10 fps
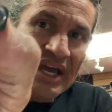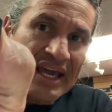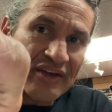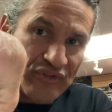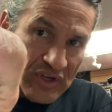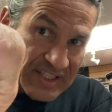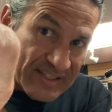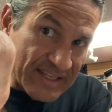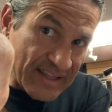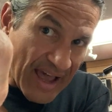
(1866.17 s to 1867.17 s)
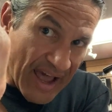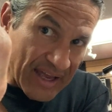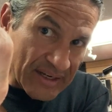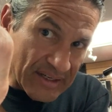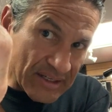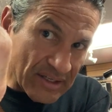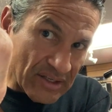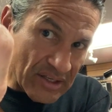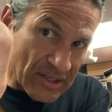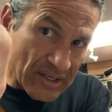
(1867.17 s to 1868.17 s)
If you could see that,
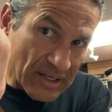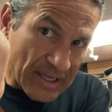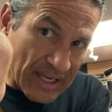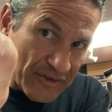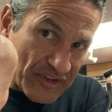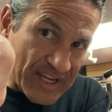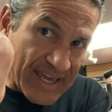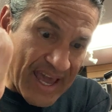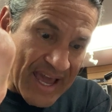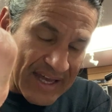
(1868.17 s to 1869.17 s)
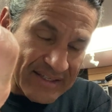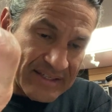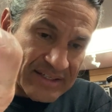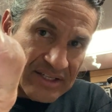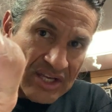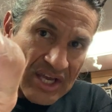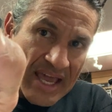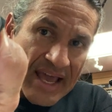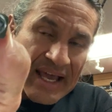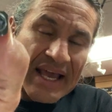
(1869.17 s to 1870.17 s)
and if you can't,
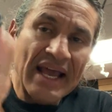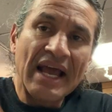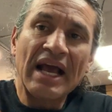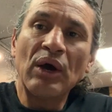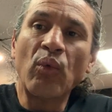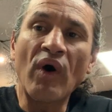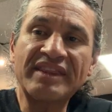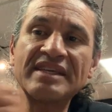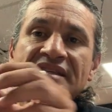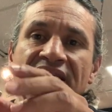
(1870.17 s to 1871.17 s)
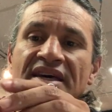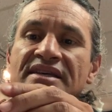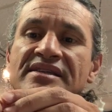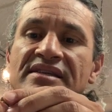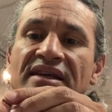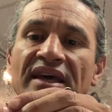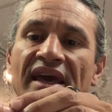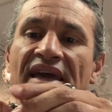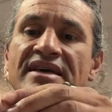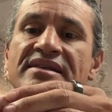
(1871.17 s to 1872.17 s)
what this
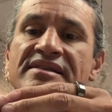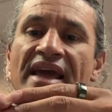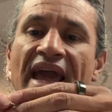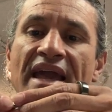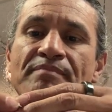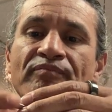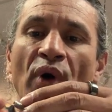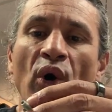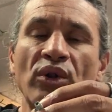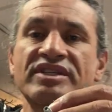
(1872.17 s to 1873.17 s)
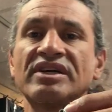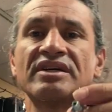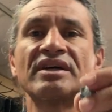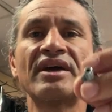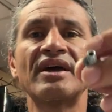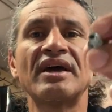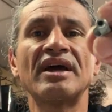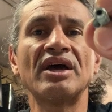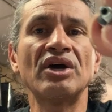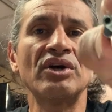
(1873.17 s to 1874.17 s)
is a bolt
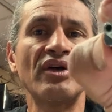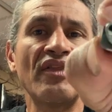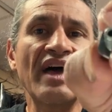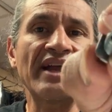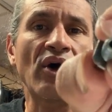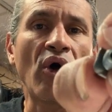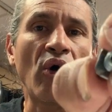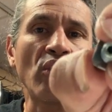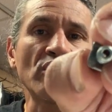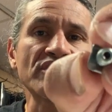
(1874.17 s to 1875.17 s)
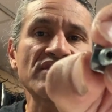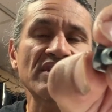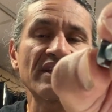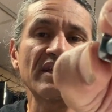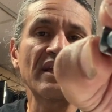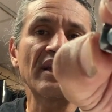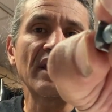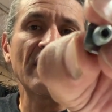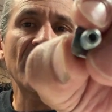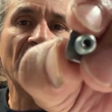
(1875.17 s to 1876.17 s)
that holds
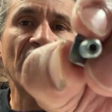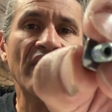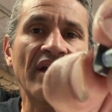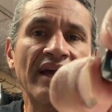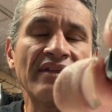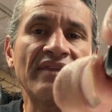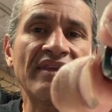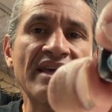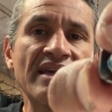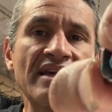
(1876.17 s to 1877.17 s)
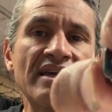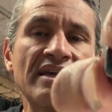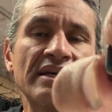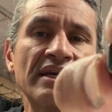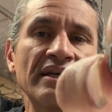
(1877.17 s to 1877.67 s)
the,